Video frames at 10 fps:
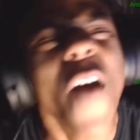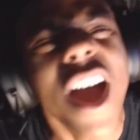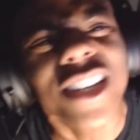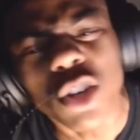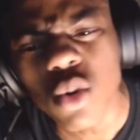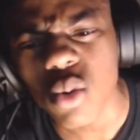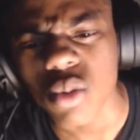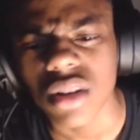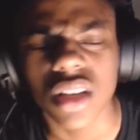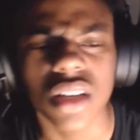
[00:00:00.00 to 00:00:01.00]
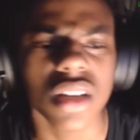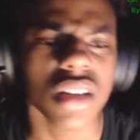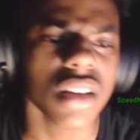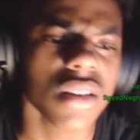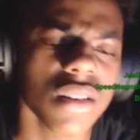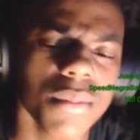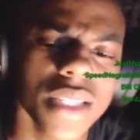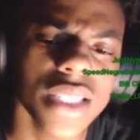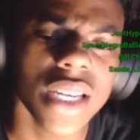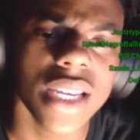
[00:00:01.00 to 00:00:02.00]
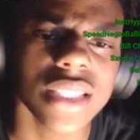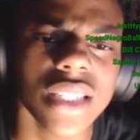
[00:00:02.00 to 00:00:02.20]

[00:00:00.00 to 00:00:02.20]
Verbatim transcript: Fuck you! Bitch ass